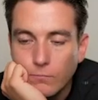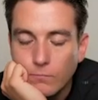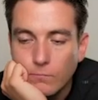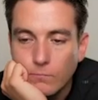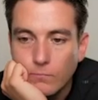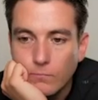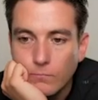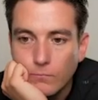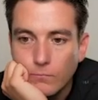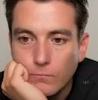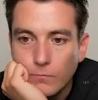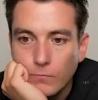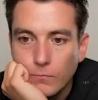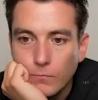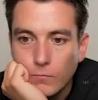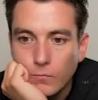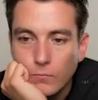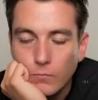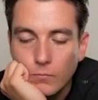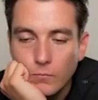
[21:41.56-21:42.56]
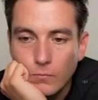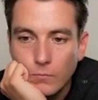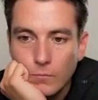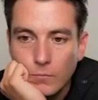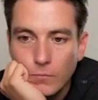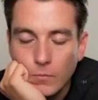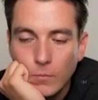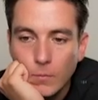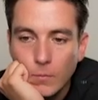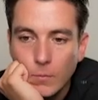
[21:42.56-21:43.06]

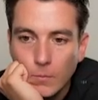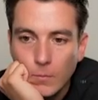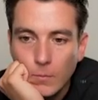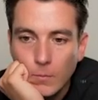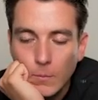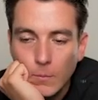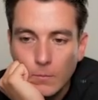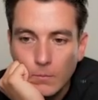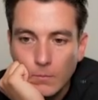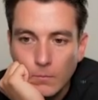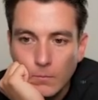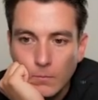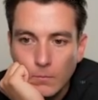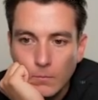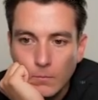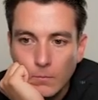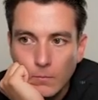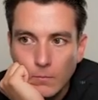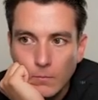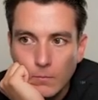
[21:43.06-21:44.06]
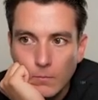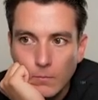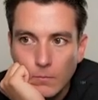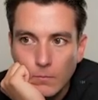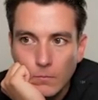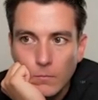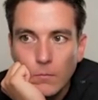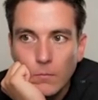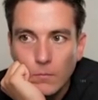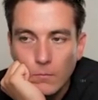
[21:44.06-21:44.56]

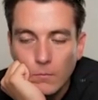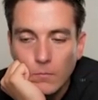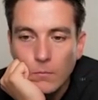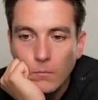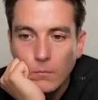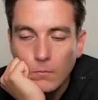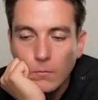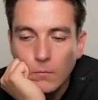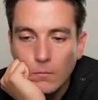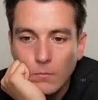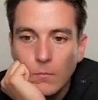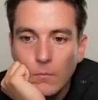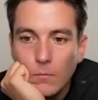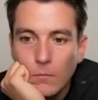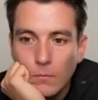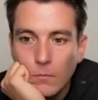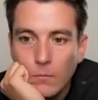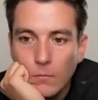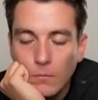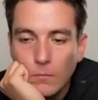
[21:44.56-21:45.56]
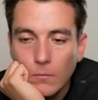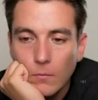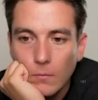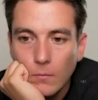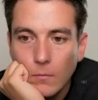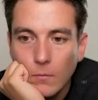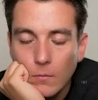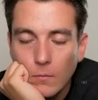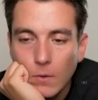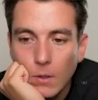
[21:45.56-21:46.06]

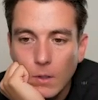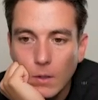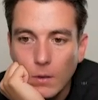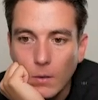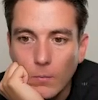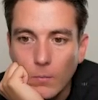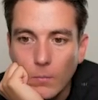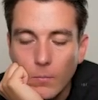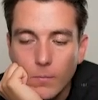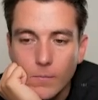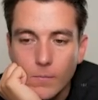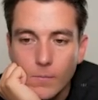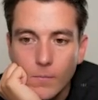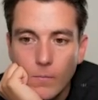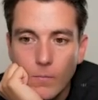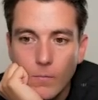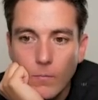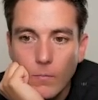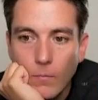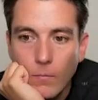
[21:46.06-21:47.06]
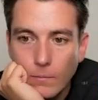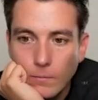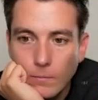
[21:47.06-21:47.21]
The person shown says nothing.